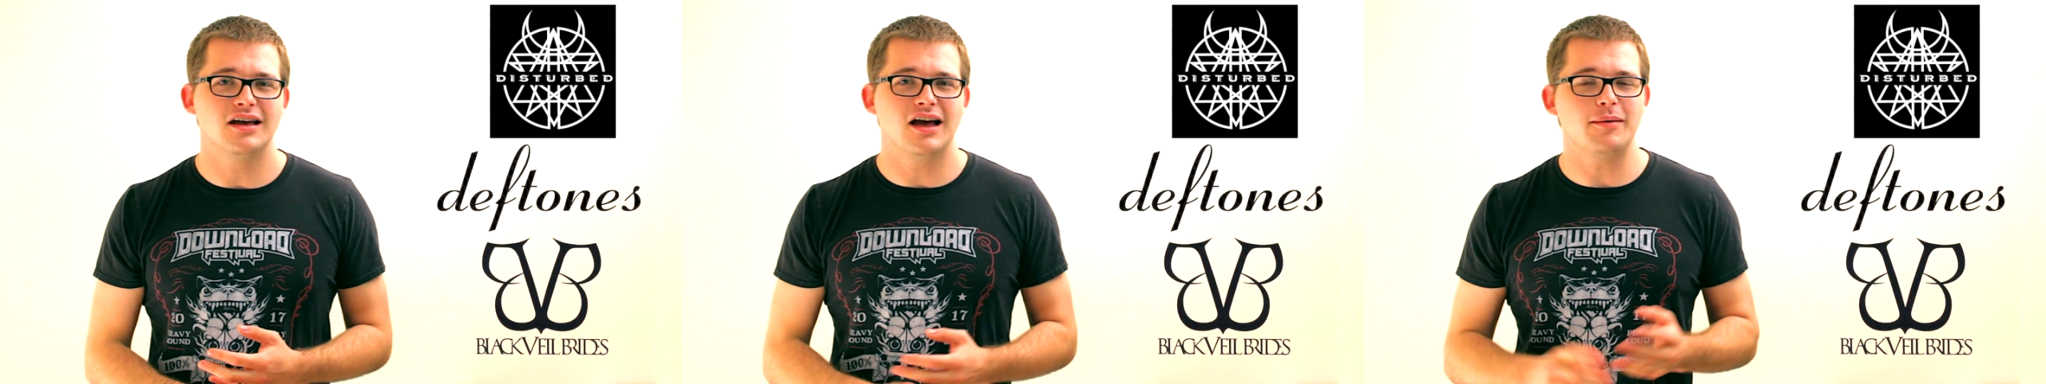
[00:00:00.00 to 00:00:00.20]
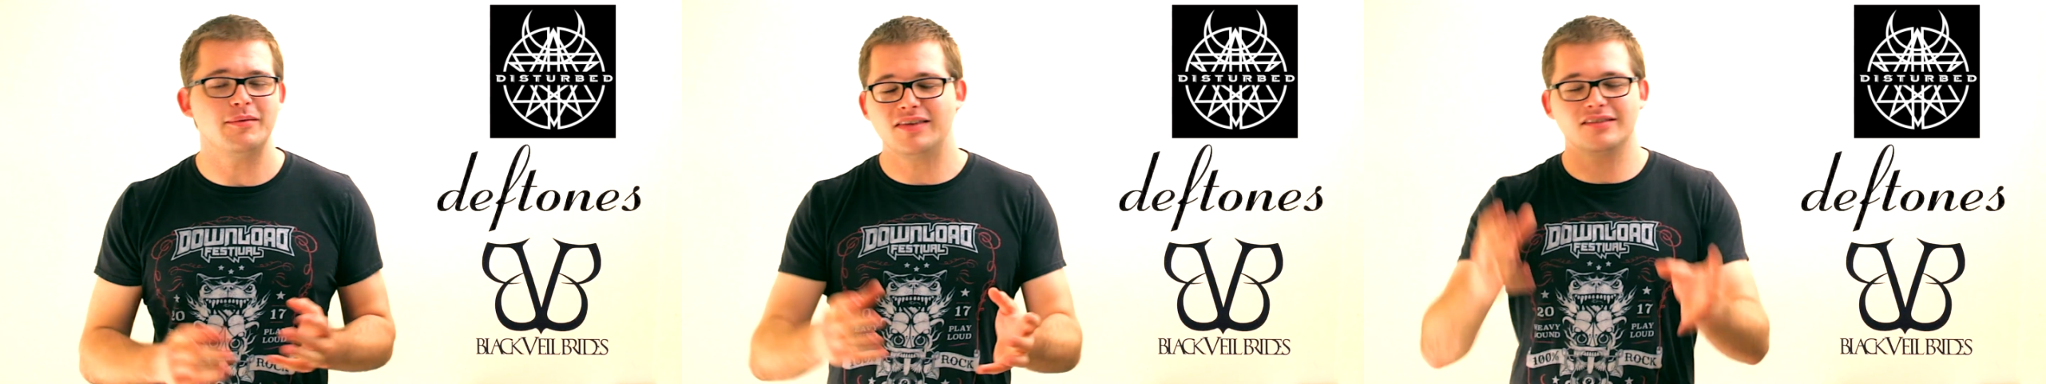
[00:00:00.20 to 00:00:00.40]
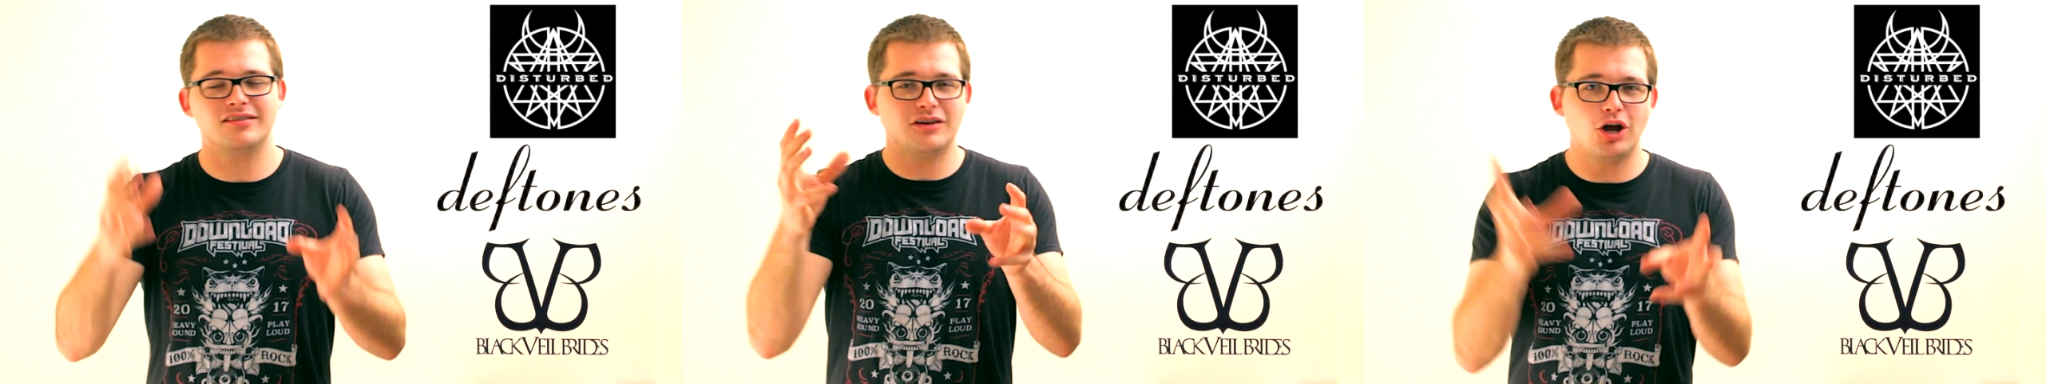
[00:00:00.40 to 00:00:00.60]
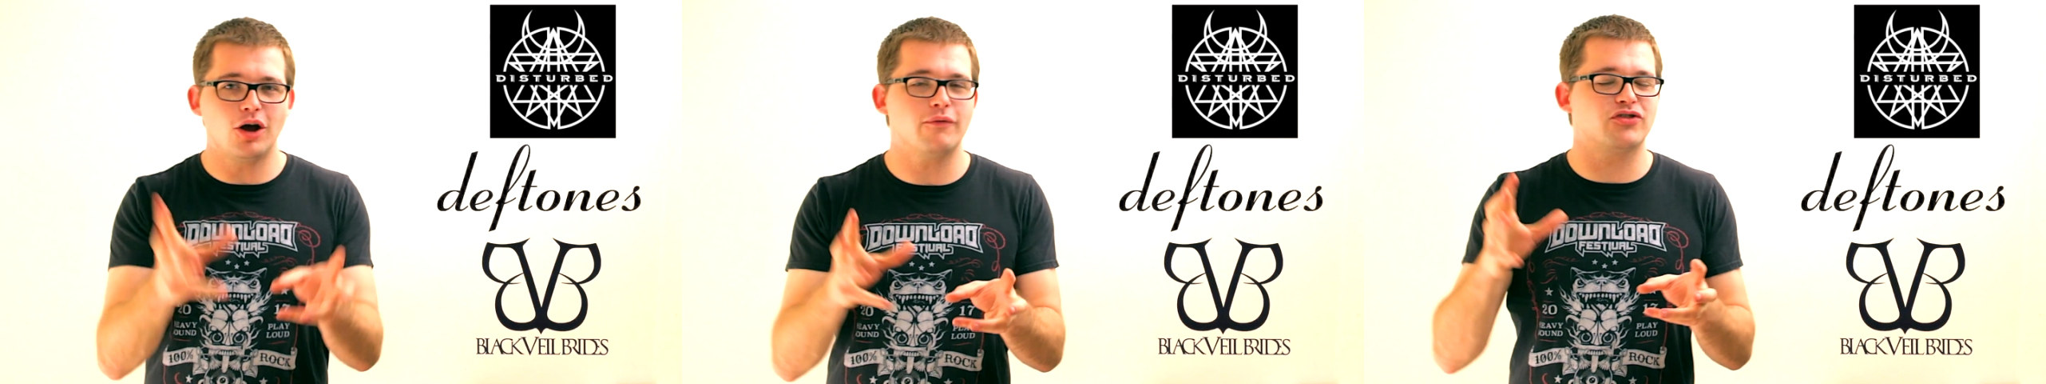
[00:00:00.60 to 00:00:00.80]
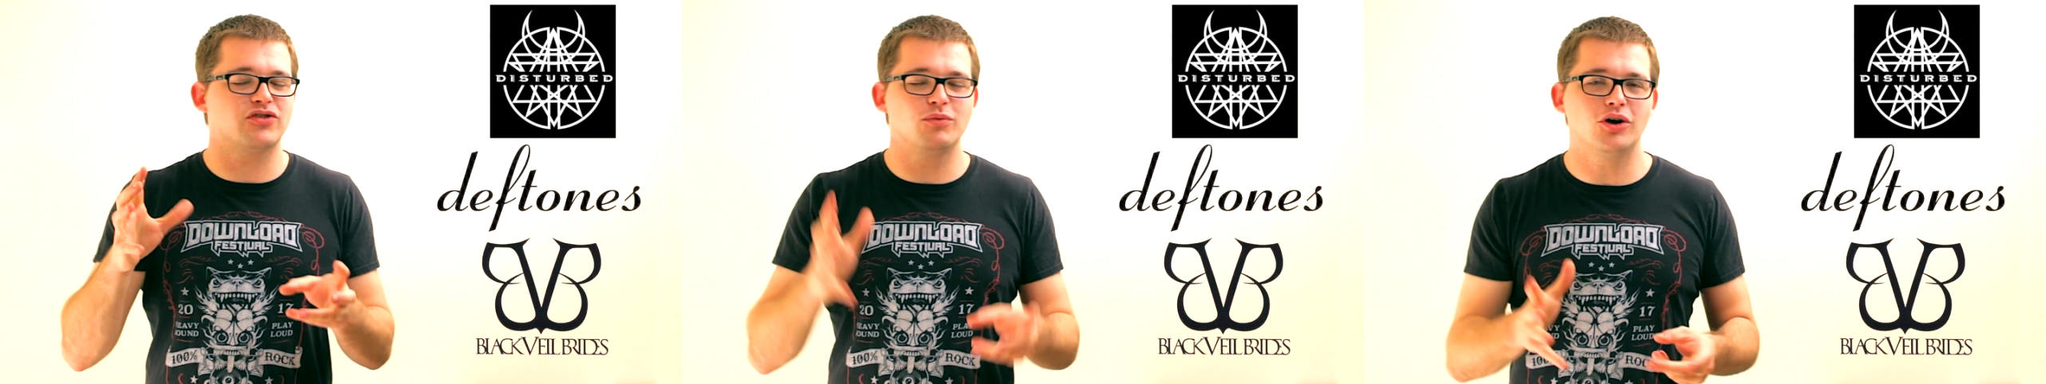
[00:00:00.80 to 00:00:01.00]
I mean, there's a lot
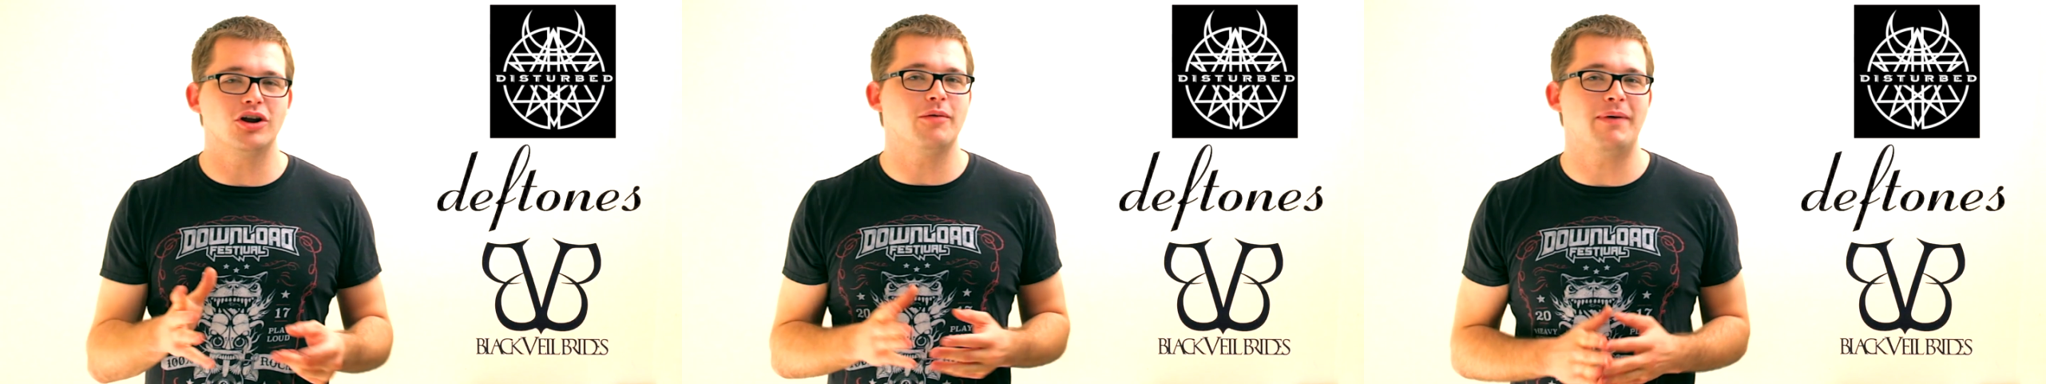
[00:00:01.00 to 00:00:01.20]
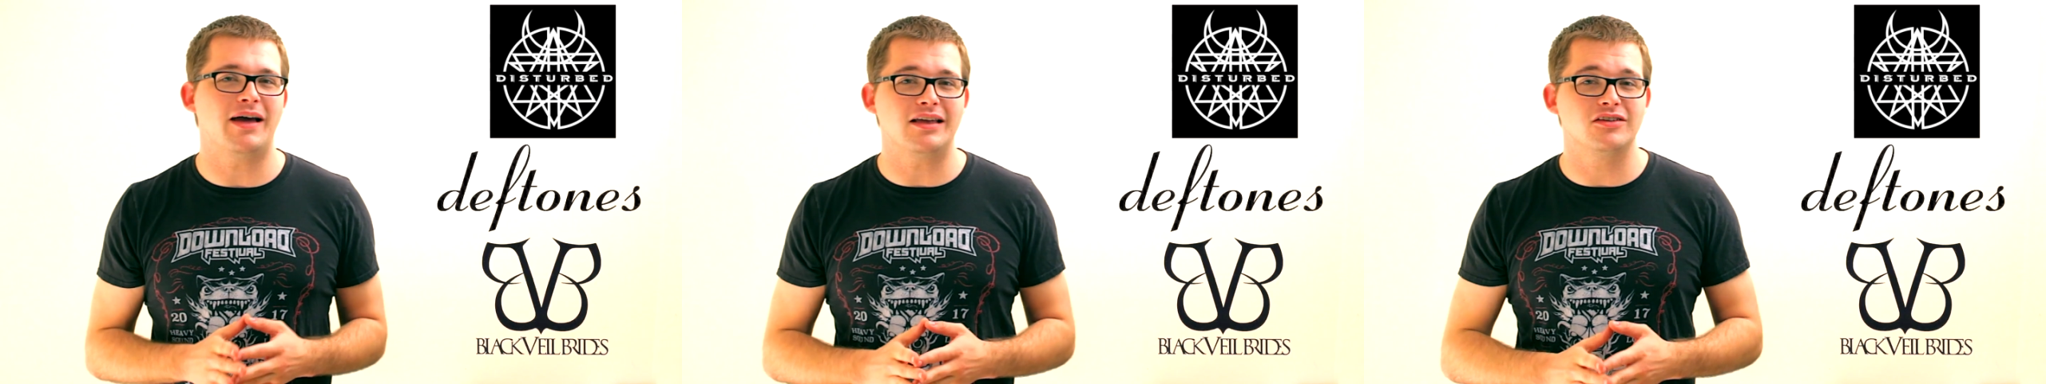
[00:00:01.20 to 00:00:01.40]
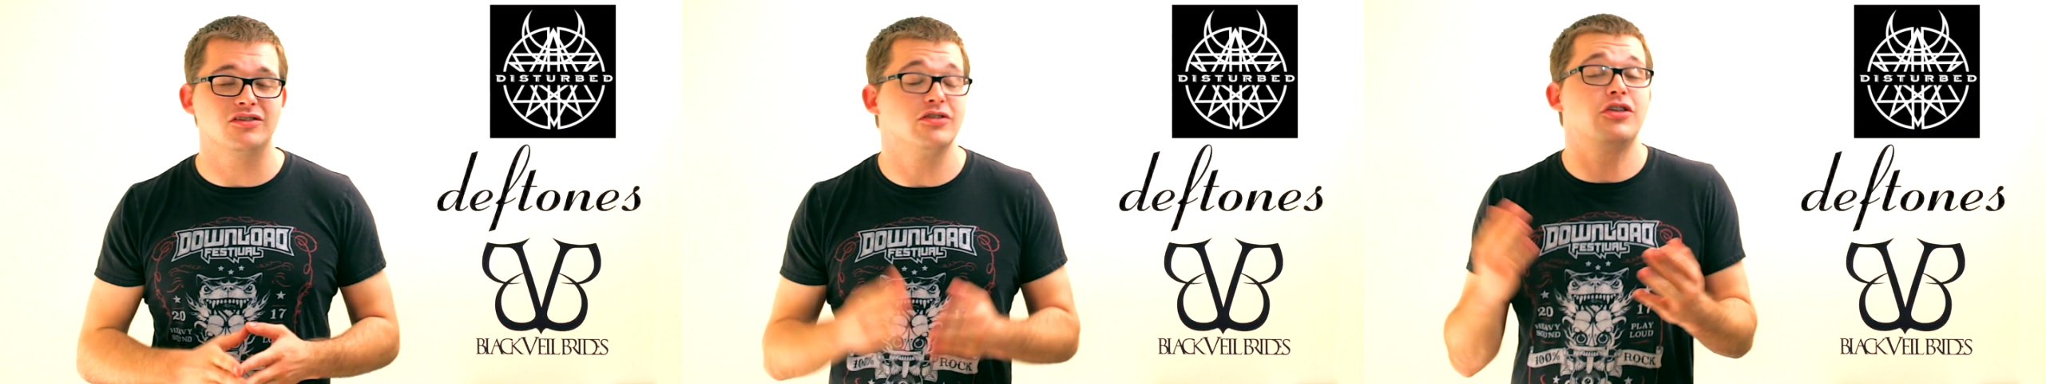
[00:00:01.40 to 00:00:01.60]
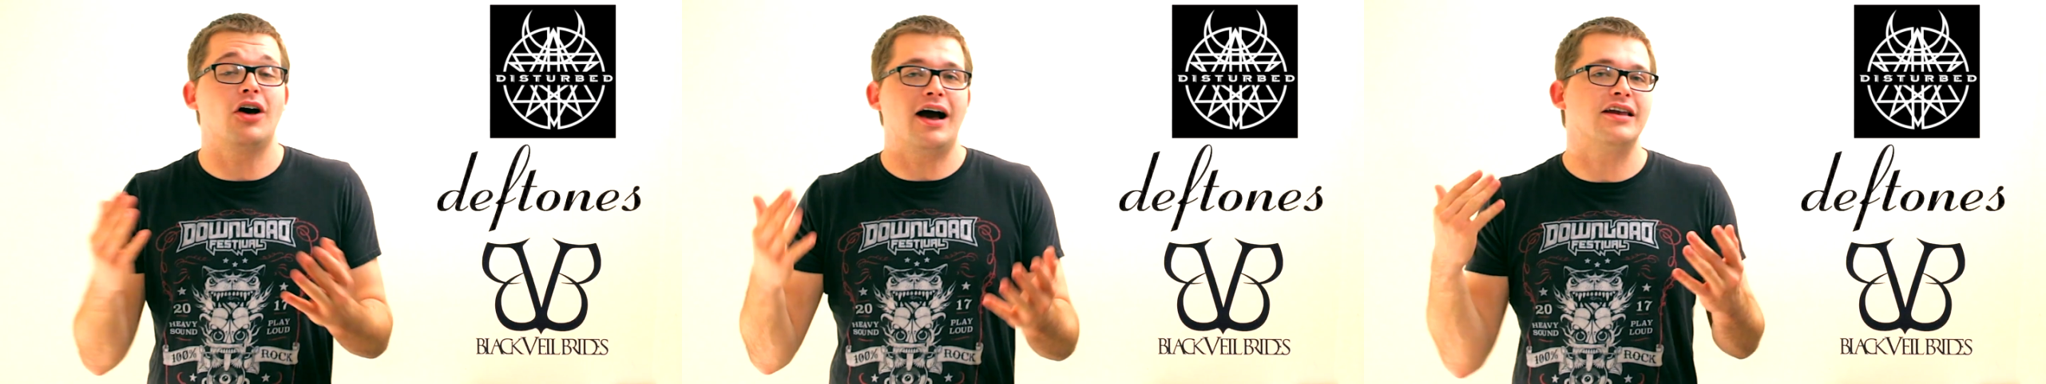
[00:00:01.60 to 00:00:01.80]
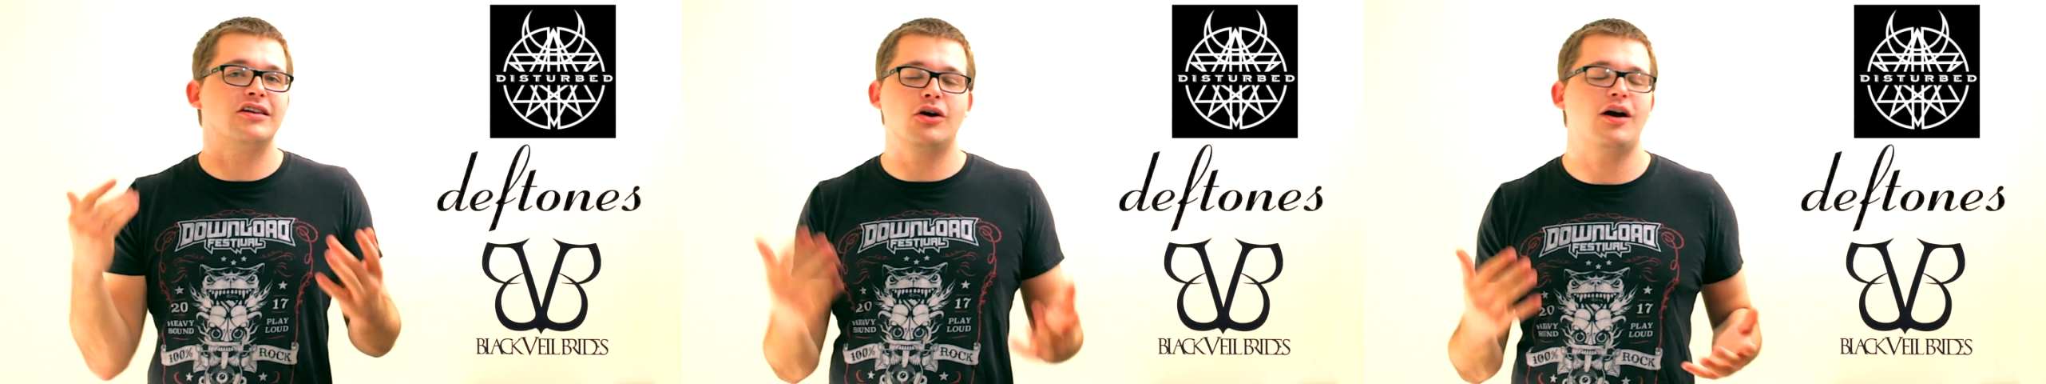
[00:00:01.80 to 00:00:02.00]
of smaller bands that
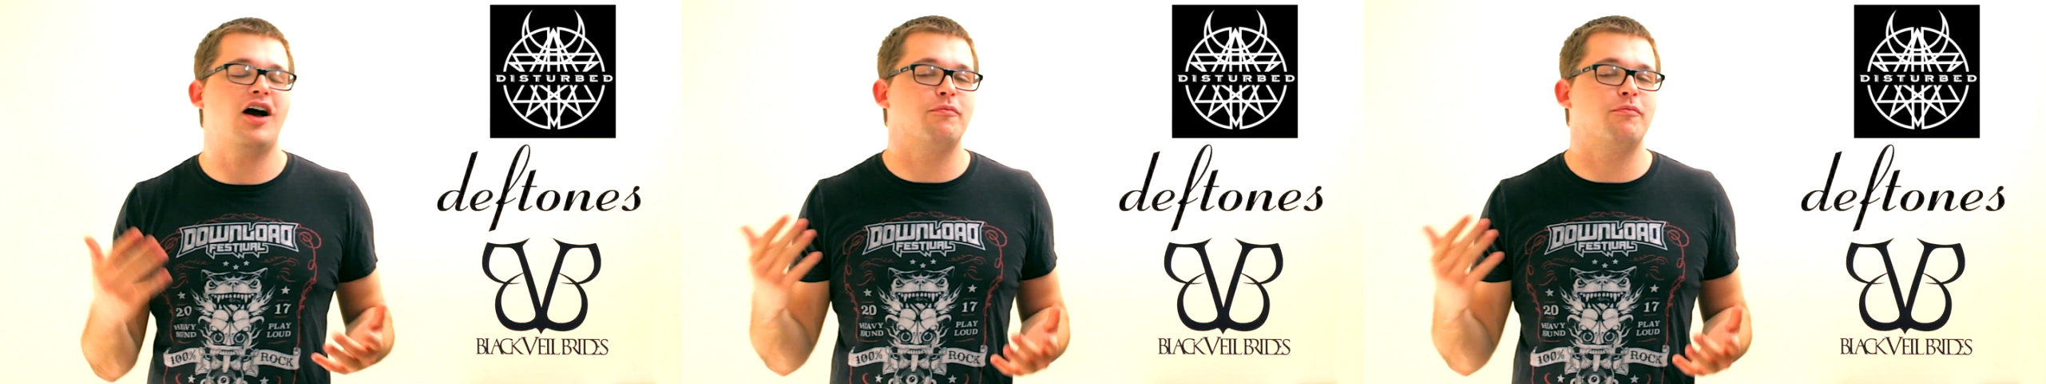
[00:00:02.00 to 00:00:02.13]
I know